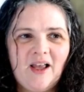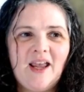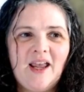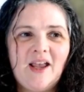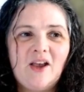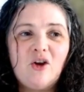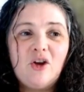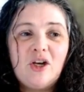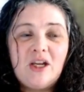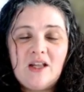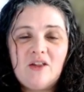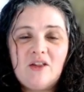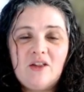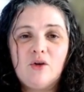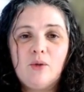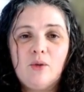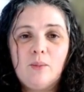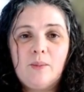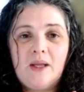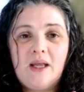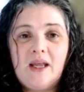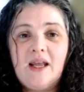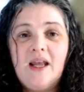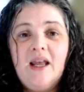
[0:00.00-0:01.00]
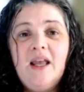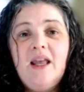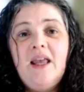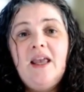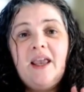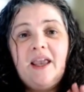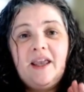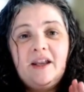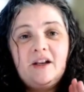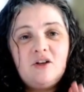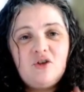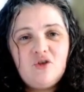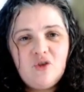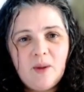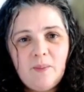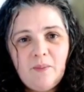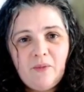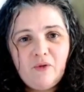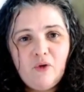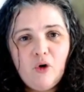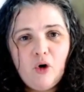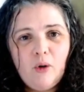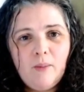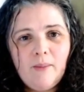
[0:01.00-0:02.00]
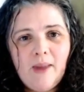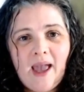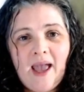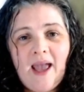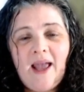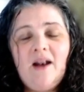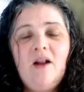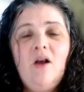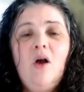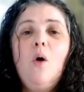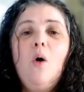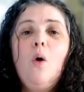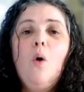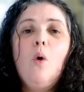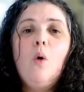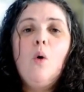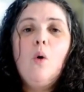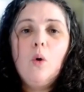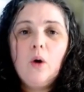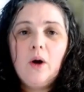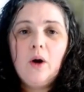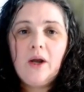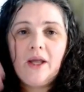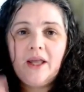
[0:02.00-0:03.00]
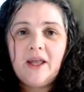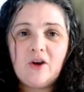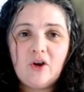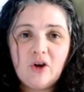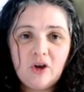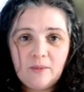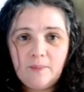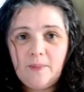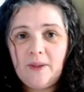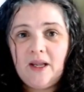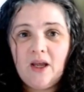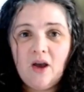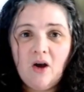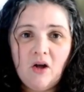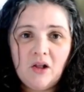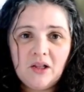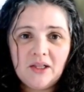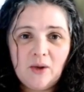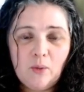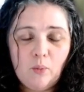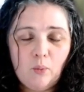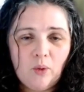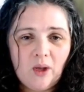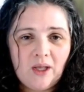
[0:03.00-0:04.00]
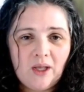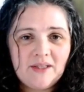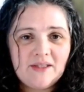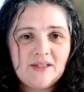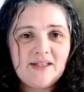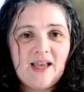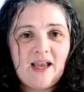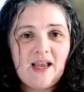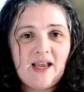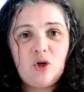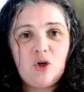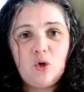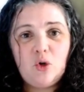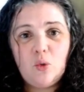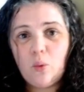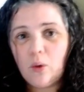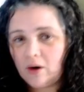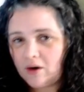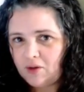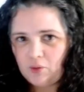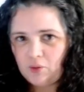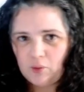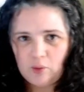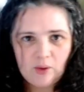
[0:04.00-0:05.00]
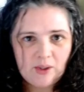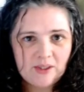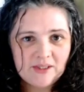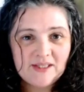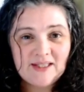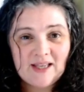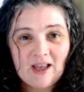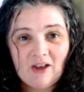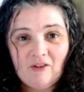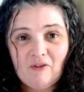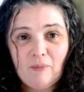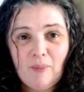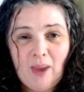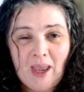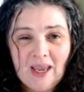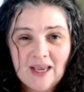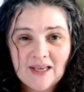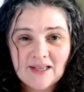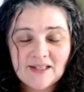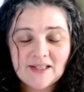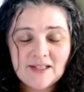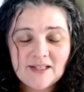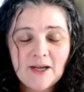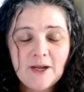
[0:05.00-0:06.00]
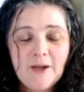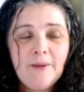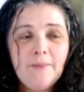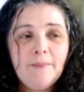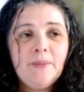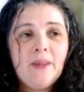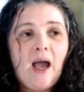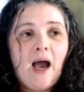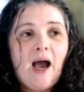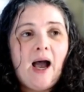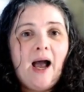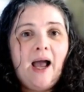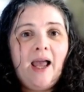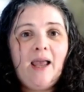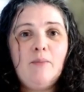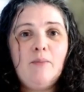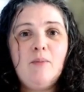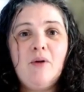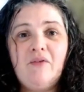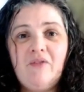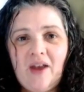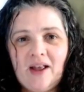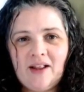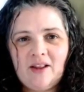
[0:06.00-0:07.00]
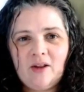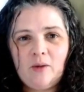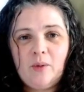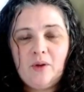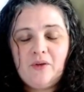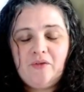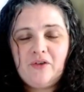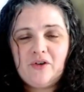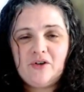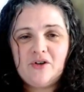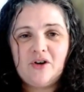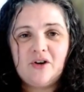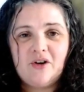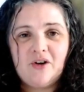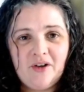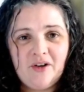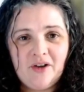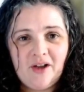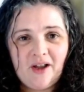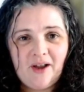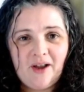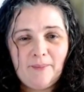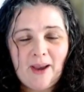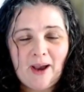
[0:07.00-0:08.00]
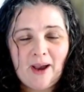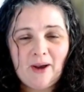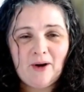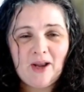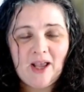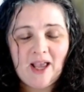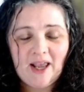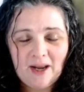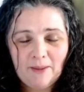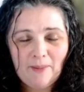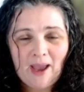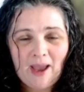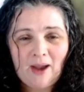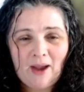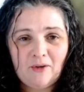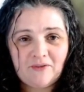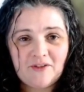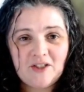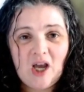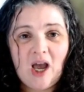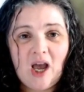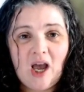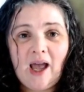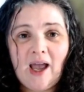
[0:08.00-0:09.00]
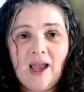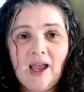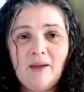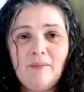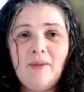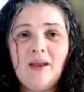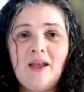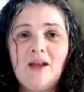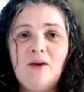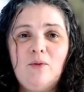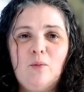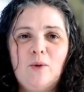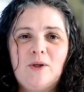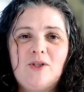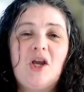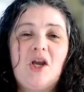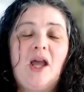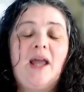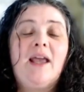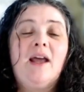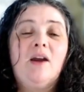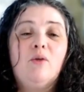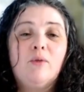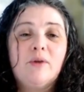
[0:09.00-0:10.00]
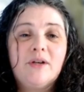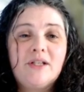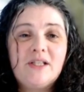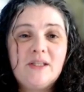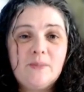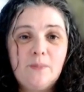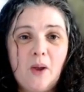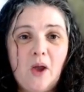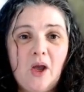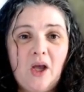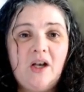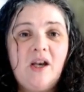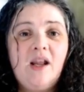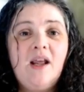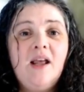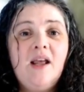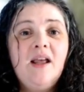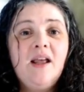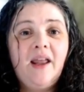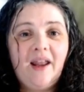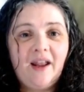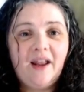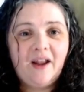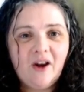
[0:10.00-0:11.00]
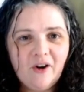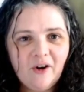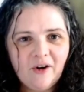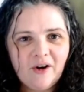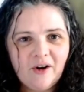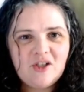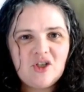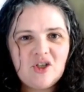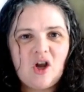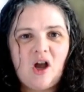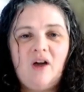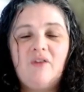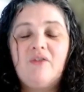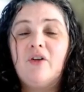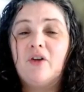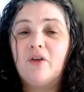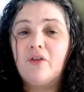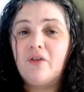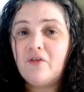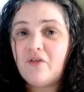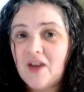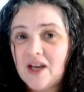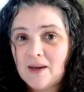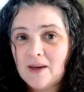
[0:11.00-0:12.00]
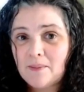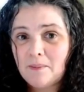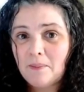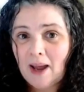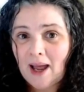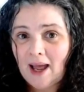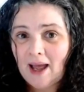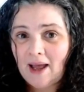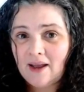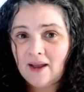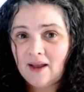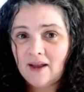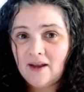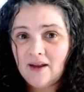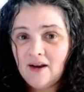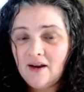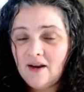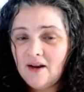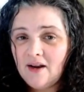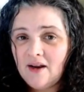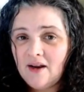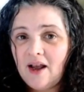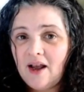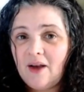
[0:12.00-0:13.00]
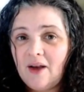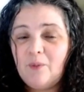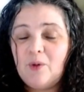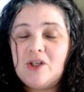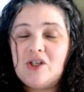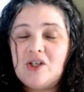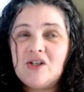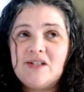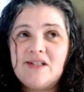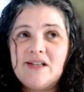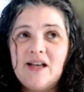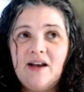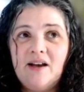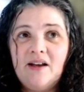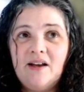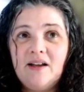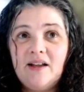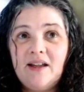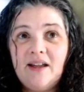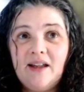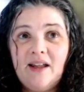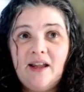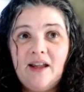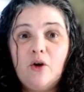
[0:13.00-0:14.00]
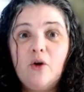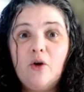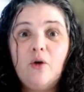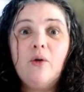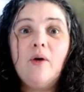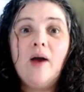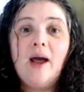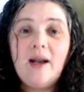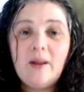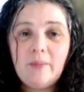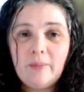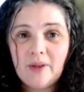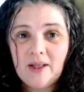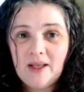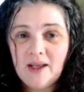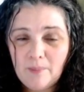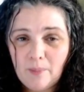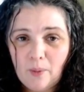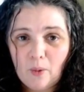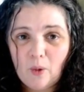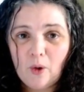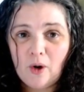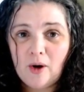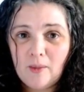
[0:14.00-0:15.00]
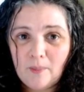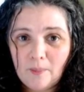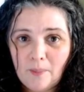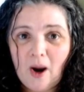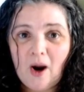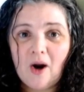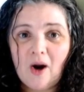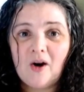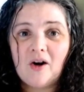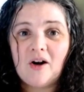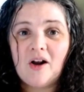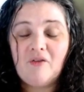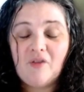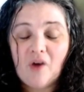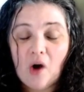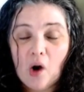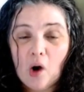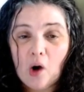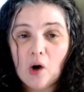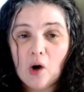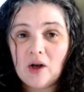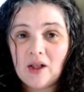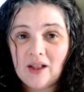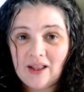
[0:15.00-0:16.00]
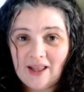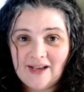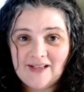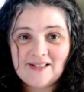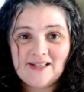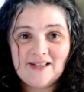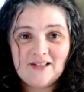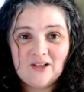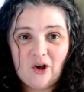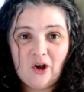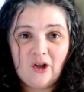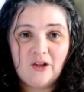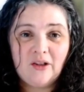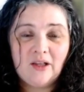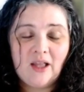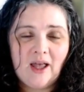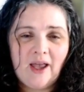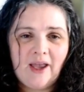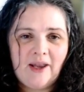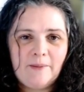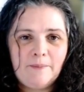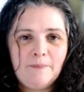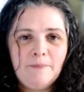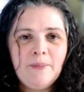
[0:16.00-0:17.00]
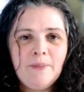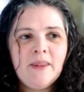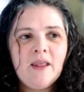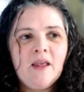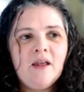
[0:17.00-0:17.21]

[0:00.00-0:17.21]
It could either be in a drip format or it could be all at once and you work through it self-paced. I am available for an amount of time in which I can respond, encourage, offer feedback, which is incredibly important part of art classes online.